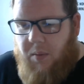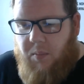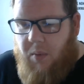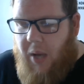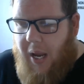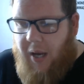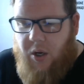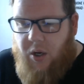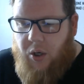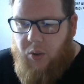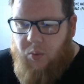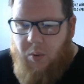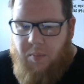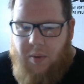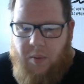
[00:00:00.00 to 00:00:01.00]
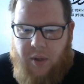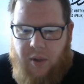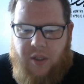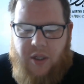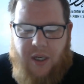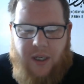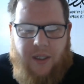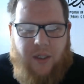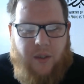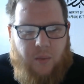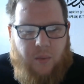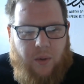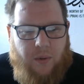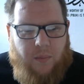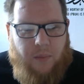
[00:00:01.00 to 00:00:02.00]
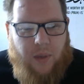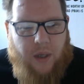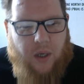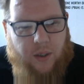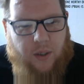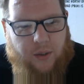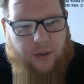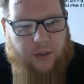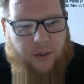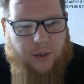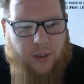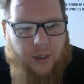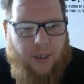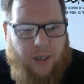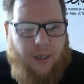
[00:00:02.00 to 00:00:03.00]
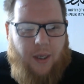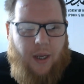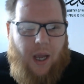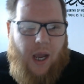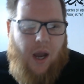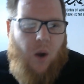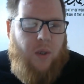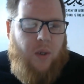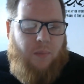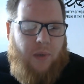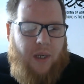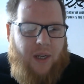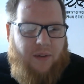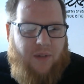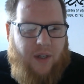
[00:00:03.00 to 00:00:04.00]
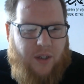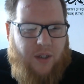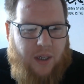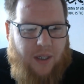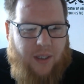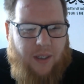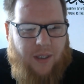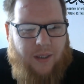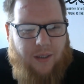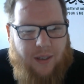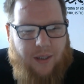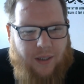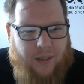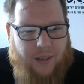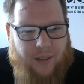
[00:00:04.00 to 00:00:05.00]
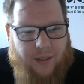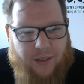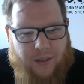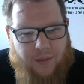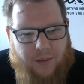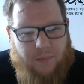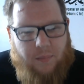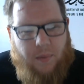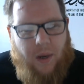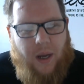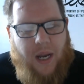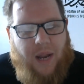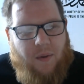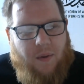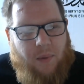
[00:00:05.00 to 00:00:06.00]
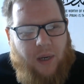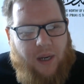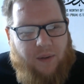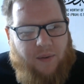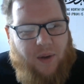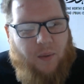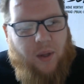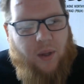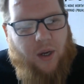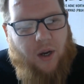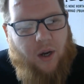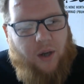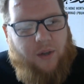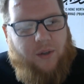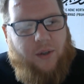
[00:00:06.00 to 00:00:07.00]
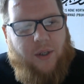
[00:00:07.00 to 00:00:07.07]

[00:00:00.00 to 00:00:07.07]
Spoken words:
echoed with me was the Jesus one, because I always believed in Jesus. But I never believed it was a God